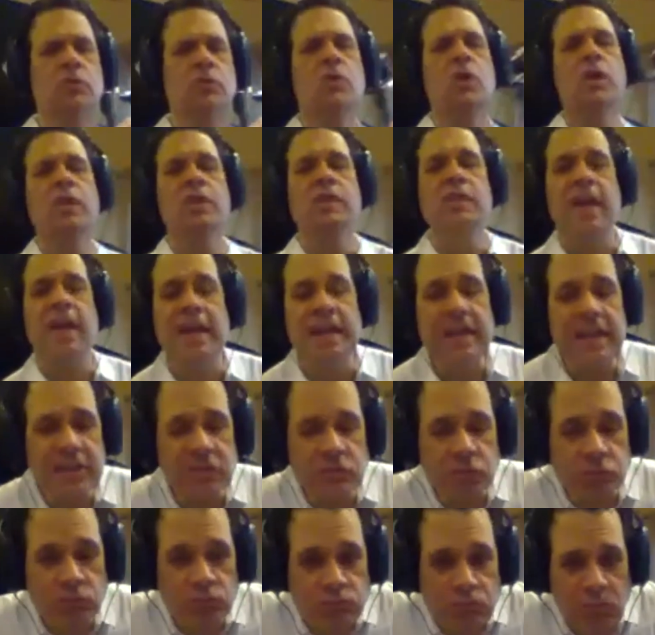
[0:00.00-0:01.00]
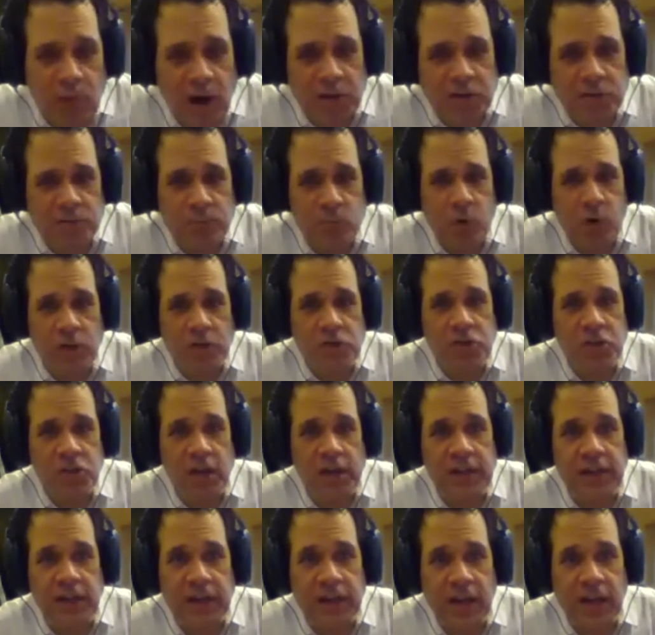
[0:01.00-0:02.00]
then it's much more
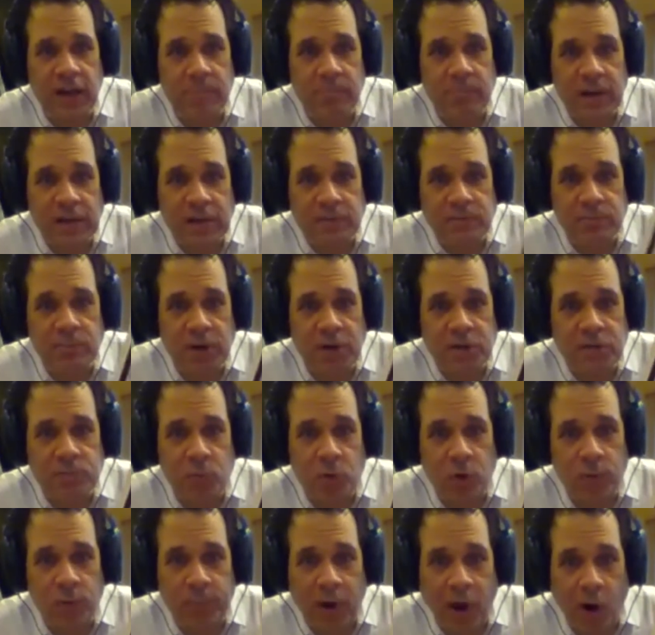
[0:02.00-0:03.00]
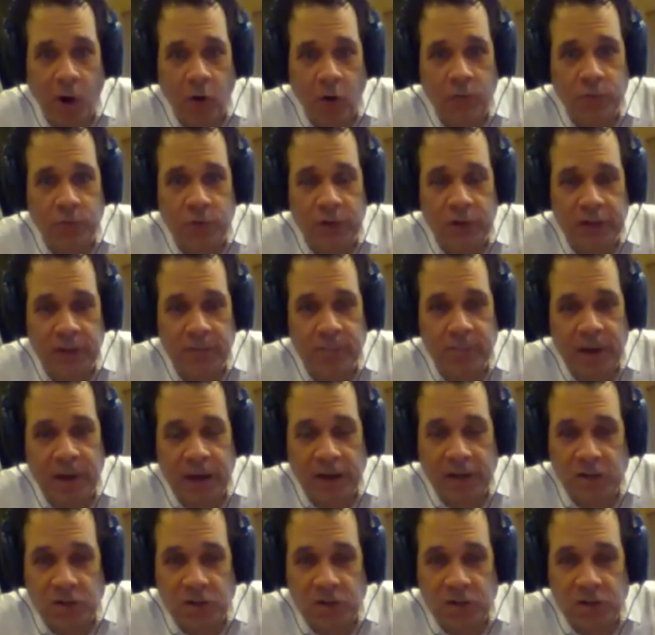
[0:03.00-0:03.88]
exciting. It makes much more powerful impact.